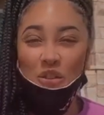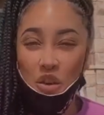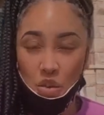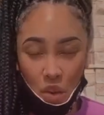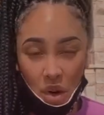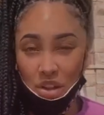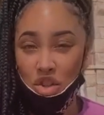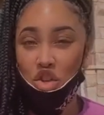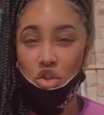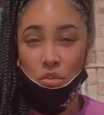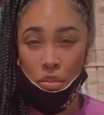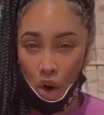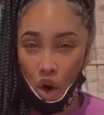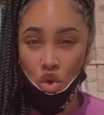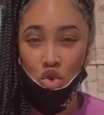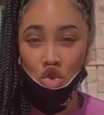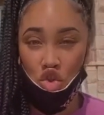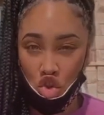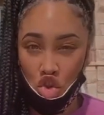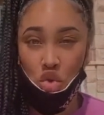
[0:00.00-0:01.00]
I'm about to
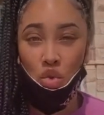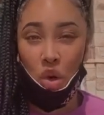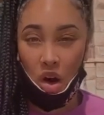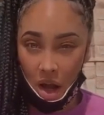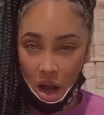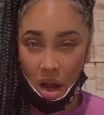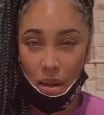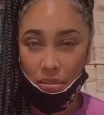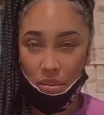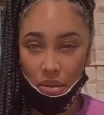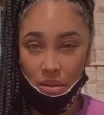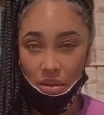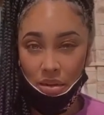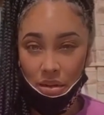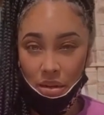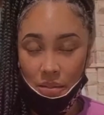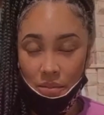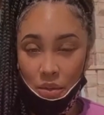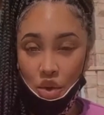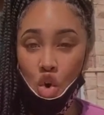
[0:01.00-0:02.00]
blast your ass on Hollywood
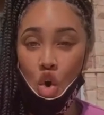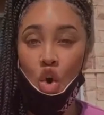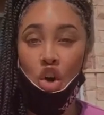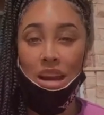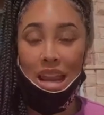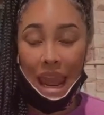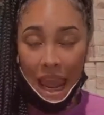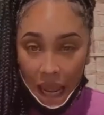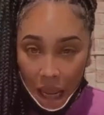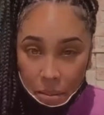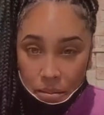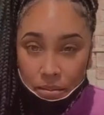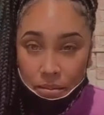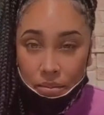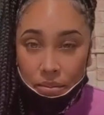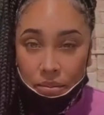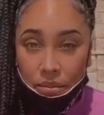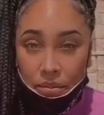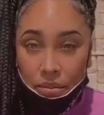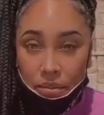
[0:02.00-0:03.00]
Unlocked. I will
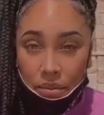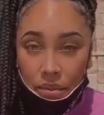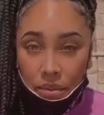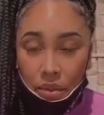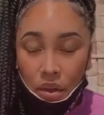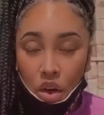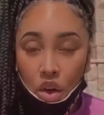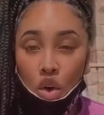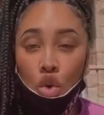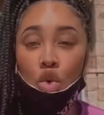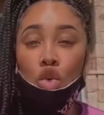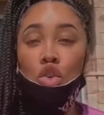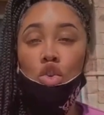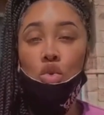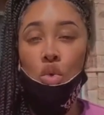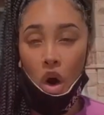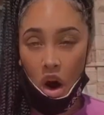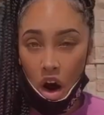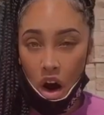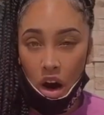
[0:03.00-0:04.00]
pay all the, what,
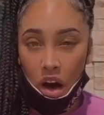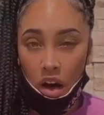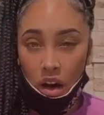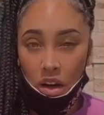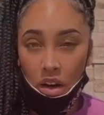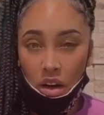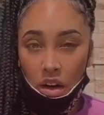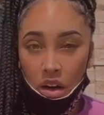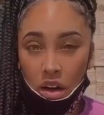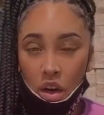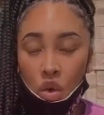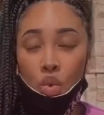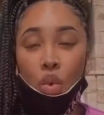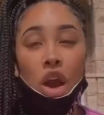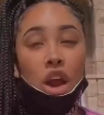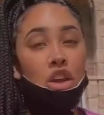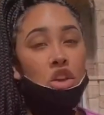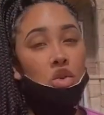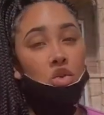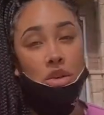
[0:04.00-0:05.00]
Jasmine, everyone to
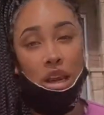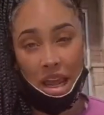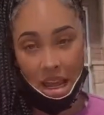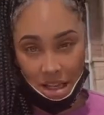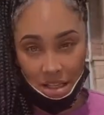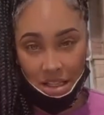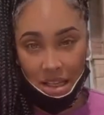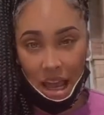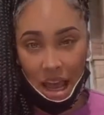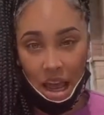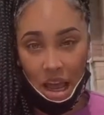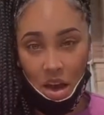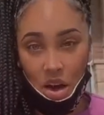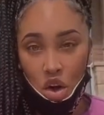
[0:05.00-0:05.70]
post you up.